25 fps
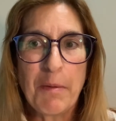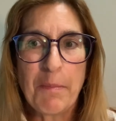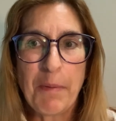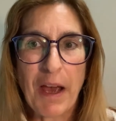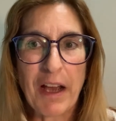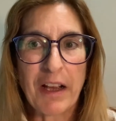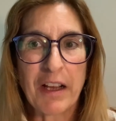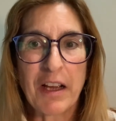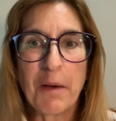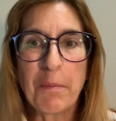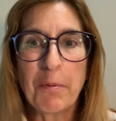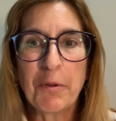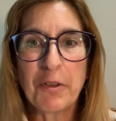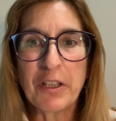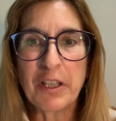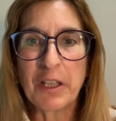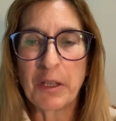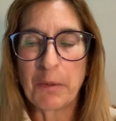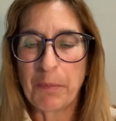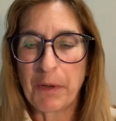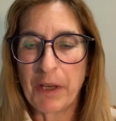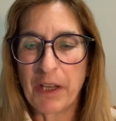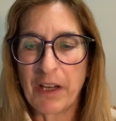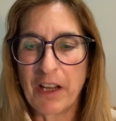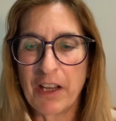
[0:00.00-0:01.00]
me back up a
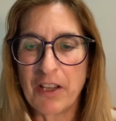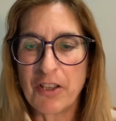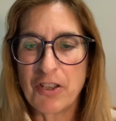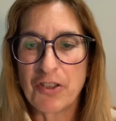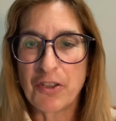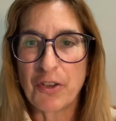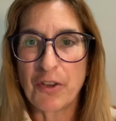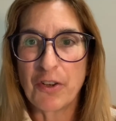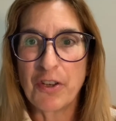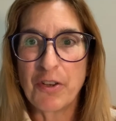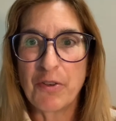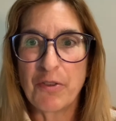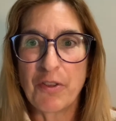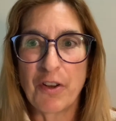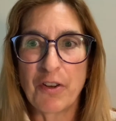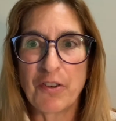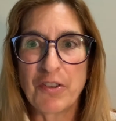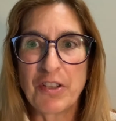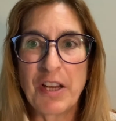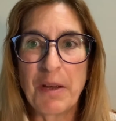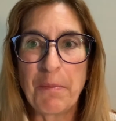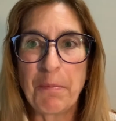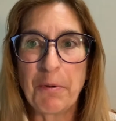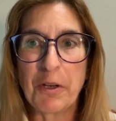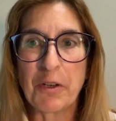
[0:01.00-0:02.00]
little bit and show you their
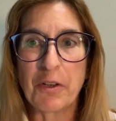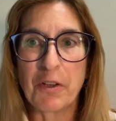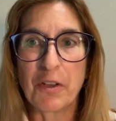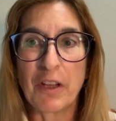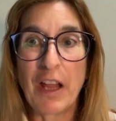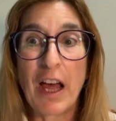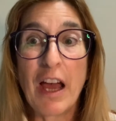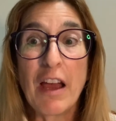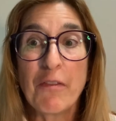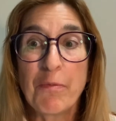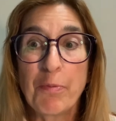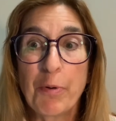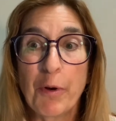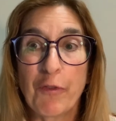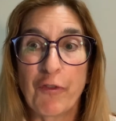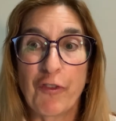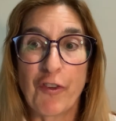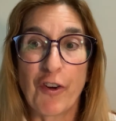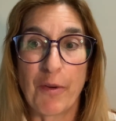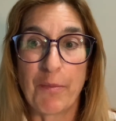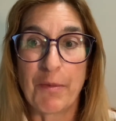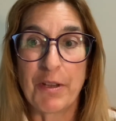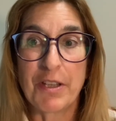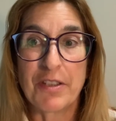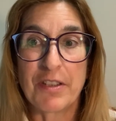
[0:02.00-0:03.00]
typical live
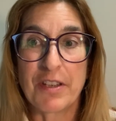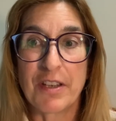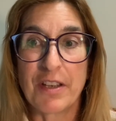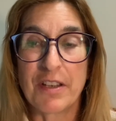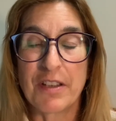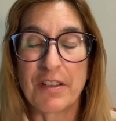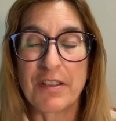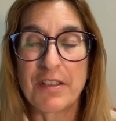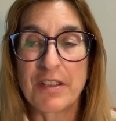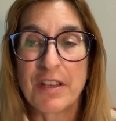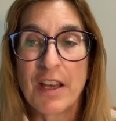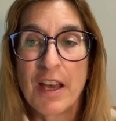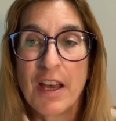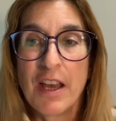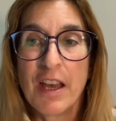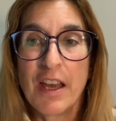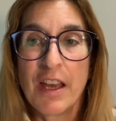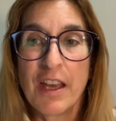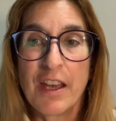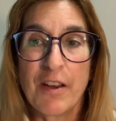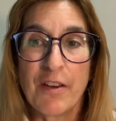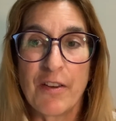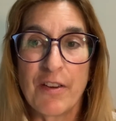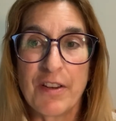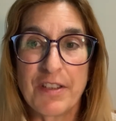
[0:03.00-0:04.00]
performances.
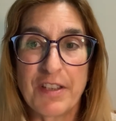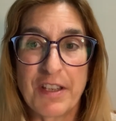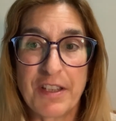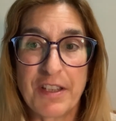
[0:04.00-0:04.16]
Here is